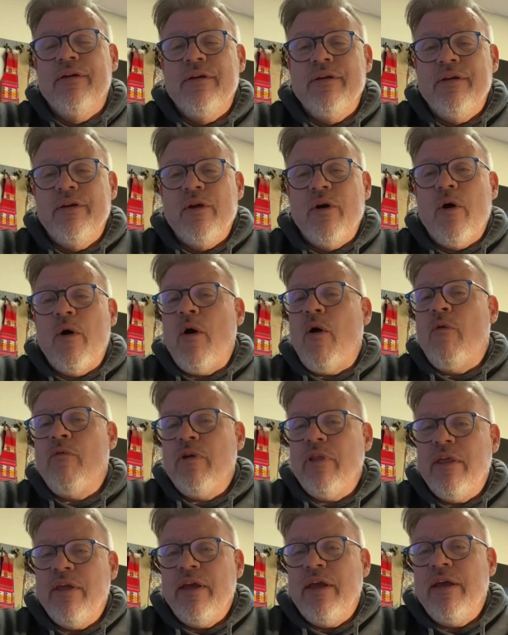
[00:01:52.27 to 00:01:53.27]
You know, over
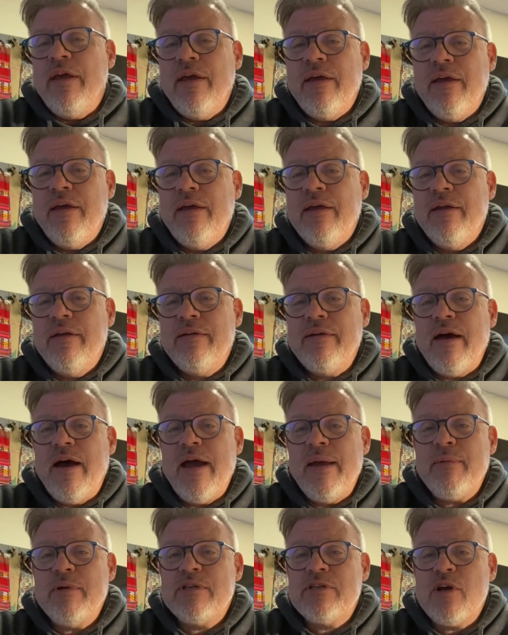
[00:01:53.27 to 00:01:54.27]
the
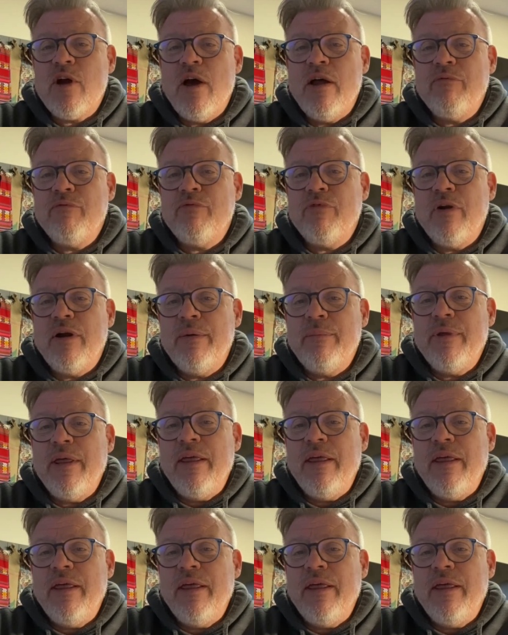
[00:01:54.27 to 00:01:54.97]
time, it's gone from,